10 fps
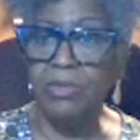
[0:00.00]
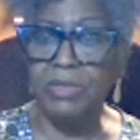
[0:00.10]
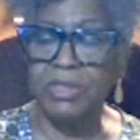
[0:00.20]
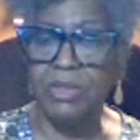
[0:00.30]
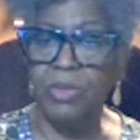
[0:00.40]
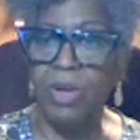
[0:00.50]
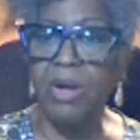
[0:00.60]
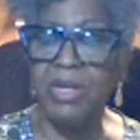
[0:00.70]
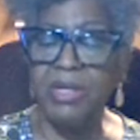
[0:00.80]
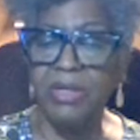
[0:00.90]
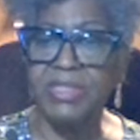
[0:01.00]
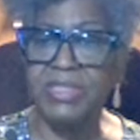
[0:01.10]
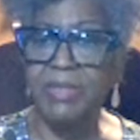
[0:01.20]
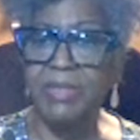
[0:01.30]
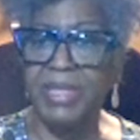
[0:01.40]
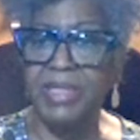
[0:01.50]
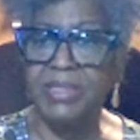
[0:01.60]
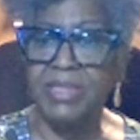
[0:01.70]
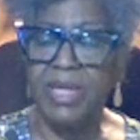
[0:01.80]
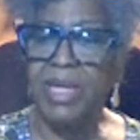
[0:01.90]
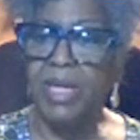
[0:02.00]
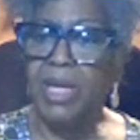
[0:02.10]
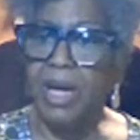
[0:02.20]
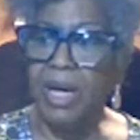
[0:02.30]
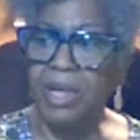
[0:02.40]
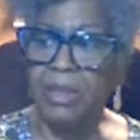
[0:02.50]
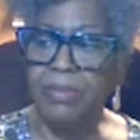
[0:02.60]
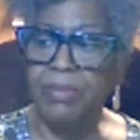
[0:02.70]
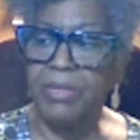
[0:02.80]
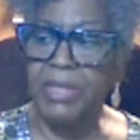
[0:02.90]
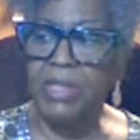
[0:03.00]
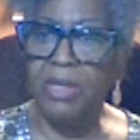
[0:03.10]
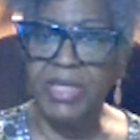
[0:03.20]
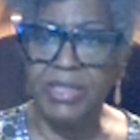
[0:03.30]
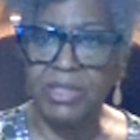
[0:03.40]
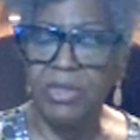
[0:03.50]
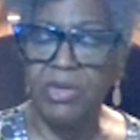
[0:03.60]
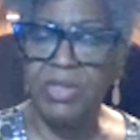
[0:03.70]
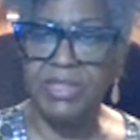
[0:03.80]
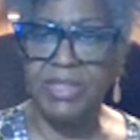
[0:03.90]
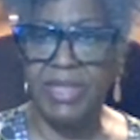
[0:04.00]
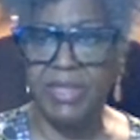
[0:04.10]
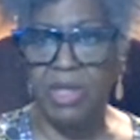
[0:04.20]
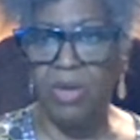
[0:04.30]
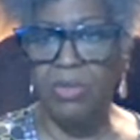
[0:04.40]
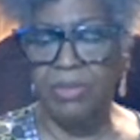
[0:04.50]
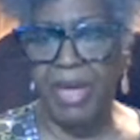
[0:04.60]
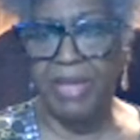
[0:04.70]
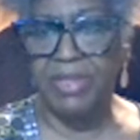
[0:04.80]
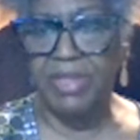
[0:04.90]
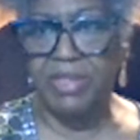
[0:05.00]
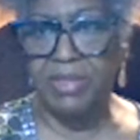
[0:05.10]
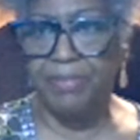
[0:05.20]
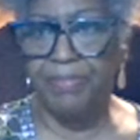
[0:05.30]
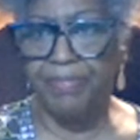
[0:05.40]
to her and her siblings, in the stories that they told about this.